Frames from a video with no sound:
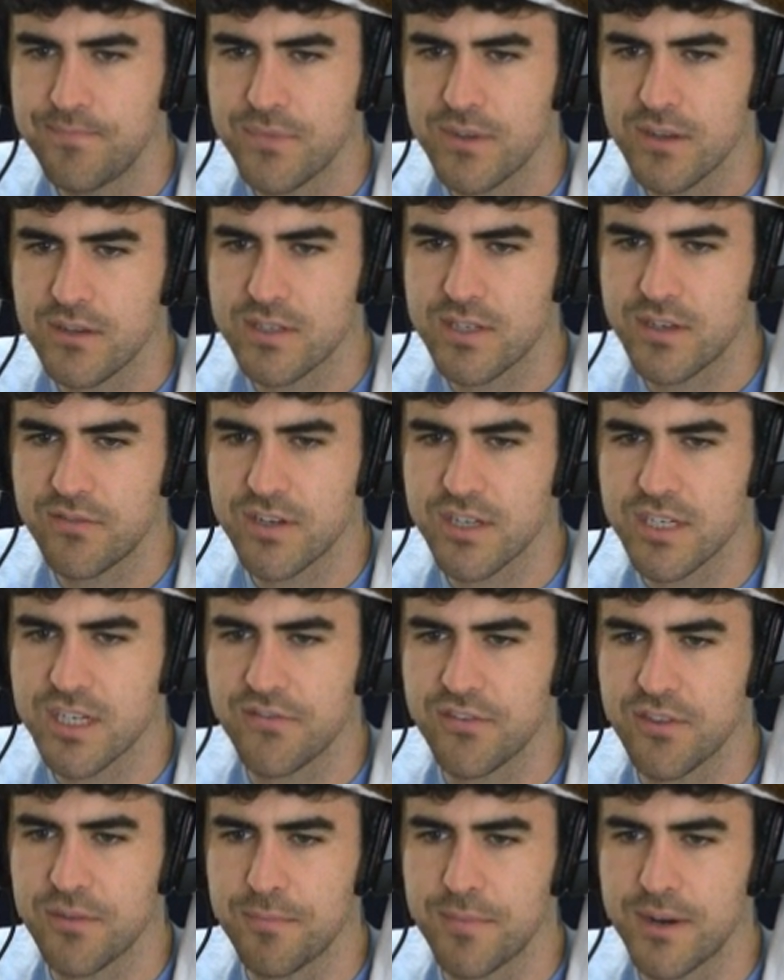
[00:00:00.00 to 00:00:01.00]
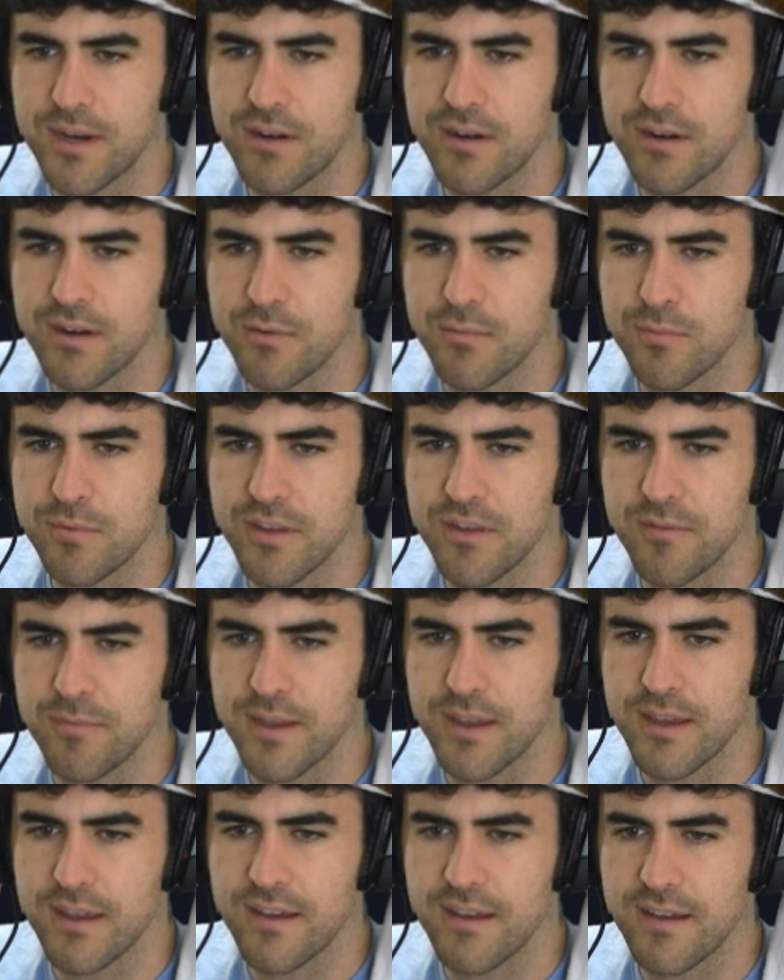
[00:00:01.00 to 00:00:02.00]
Go see for yourself in the mirror. You don't believe
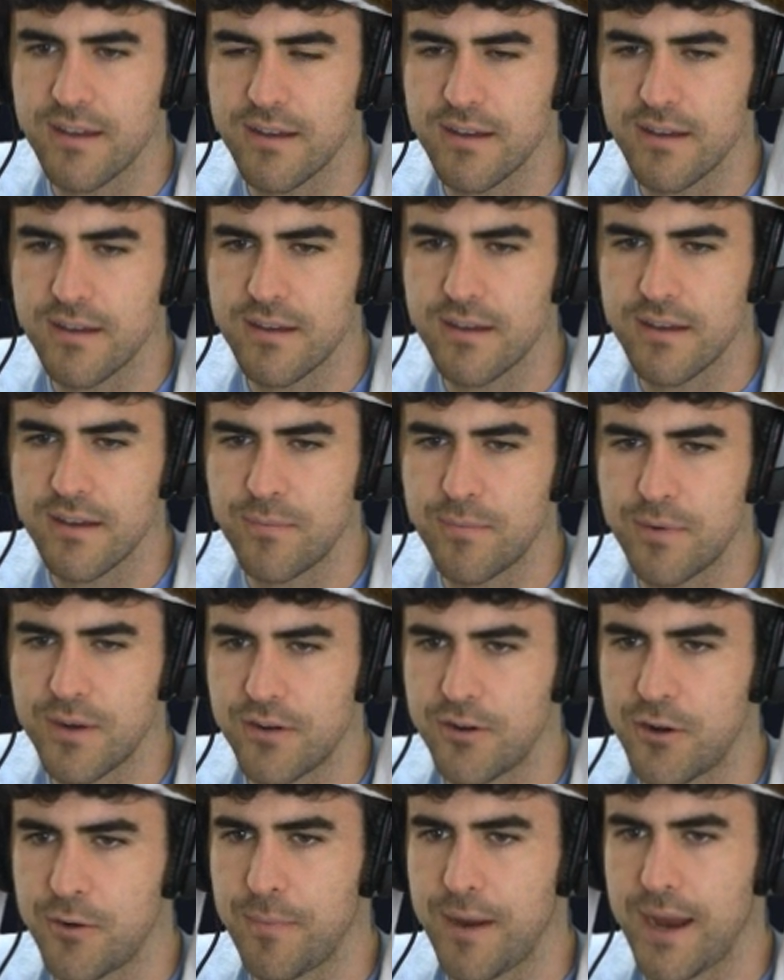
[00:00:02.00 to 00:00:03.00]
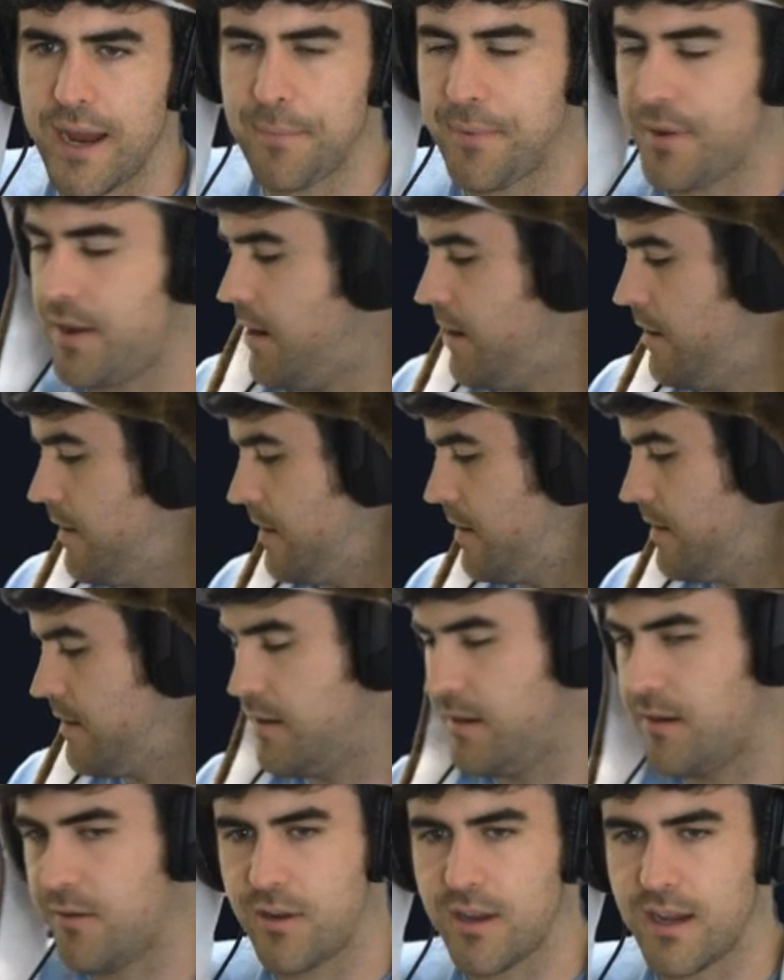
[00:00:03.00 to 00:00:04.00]
me. I, I put it on your map. Oh,
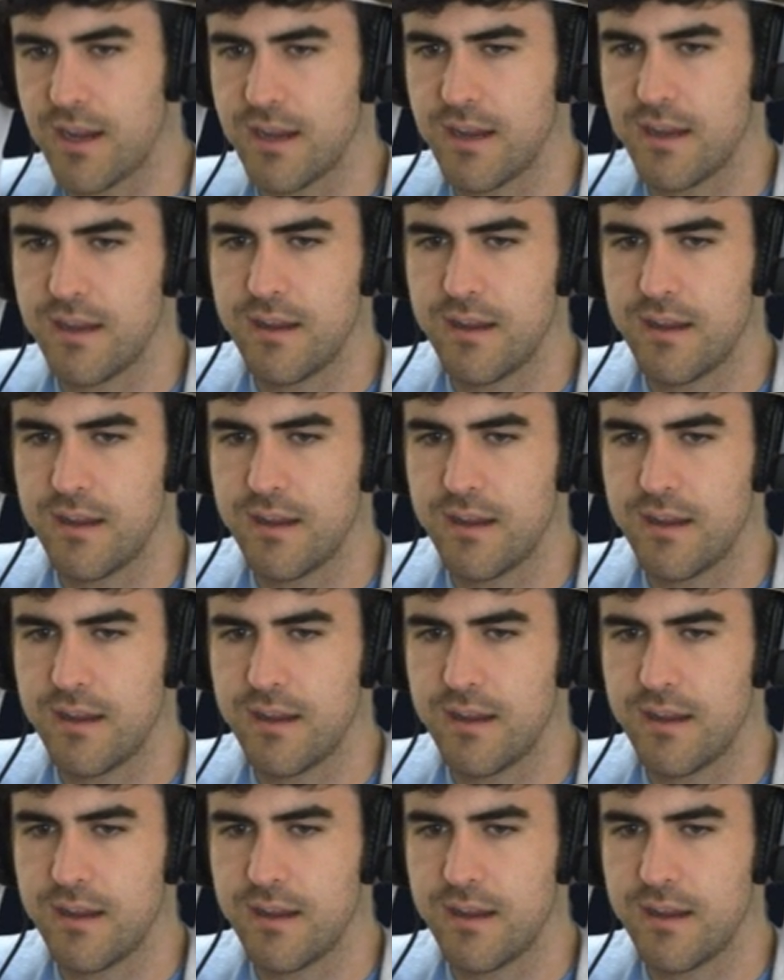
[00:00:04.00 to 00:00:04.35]
okay.